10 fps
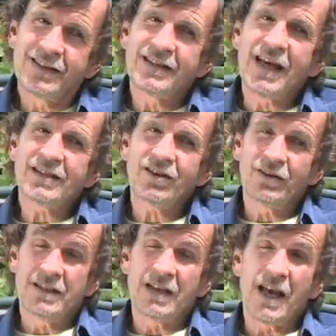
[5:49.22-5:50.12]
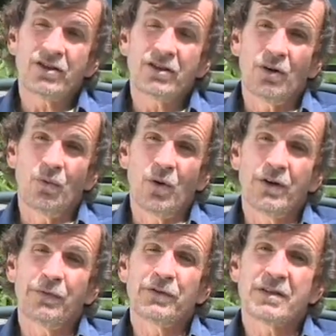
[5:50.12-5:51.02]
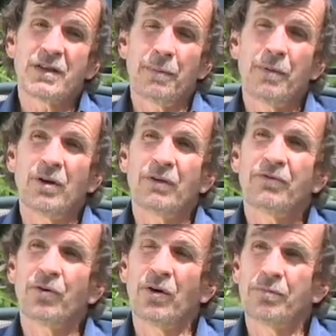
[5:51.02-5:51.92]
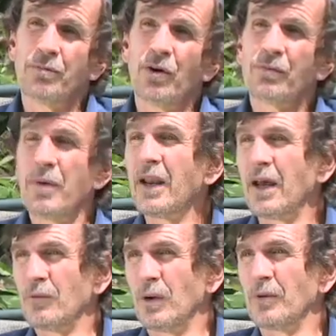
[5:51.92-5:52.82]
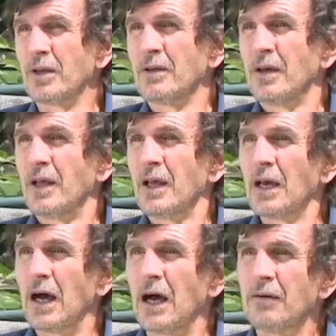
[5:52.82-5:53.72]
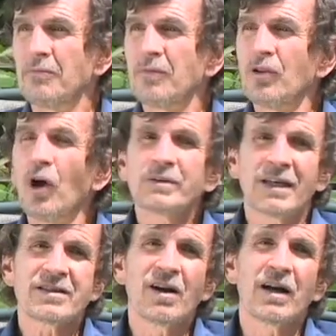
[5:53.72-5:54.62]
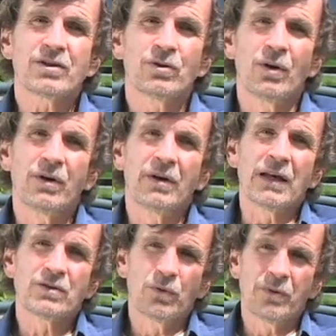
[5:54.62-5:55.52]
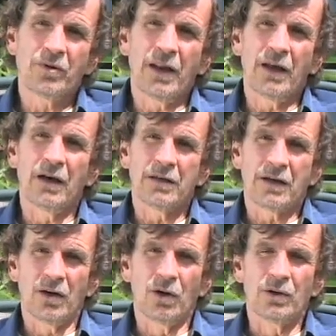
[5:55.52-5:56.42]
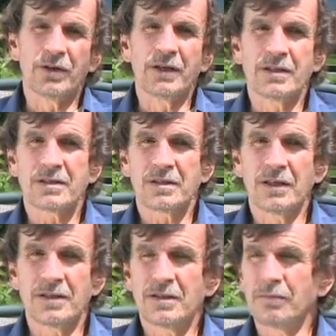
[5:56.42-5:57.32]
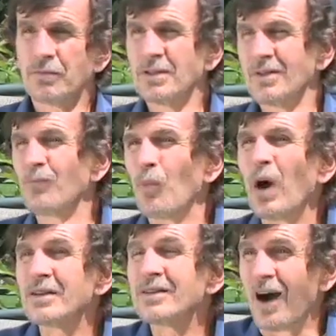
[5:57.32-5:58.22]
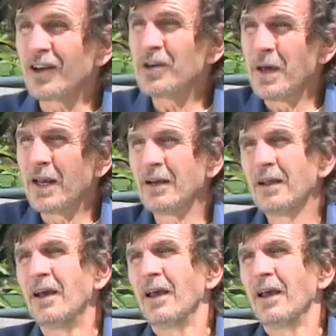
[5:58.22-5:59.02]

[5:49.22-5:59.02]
Testicle is actually a wonderful supplement for both men and women. Um, low testosterone as women uh, get older is, is a, a well documented.